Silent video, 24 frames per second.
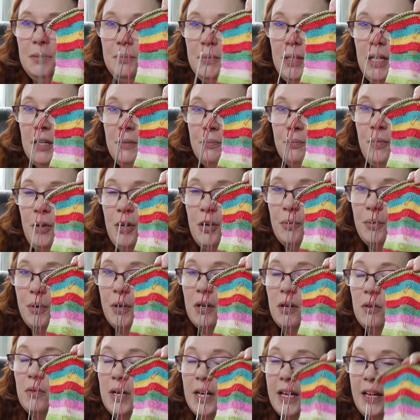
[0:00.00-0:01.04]
yeah, here we
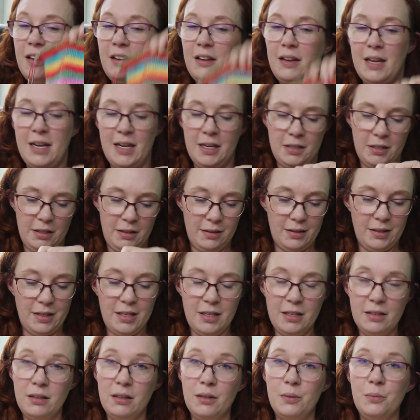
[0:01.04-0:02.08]
go. I can add in the
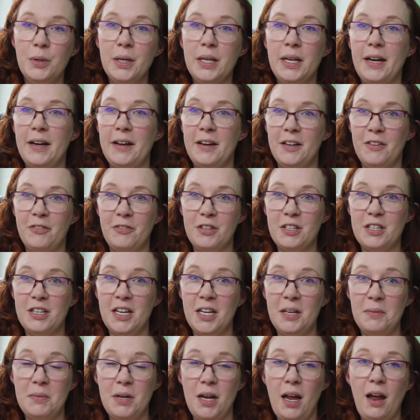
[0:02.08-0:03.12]
heel when I have the
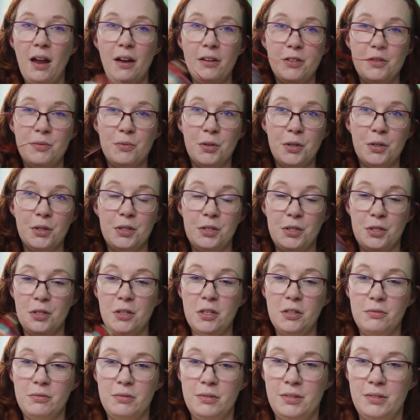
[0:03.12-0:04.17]
time, and we're good to go.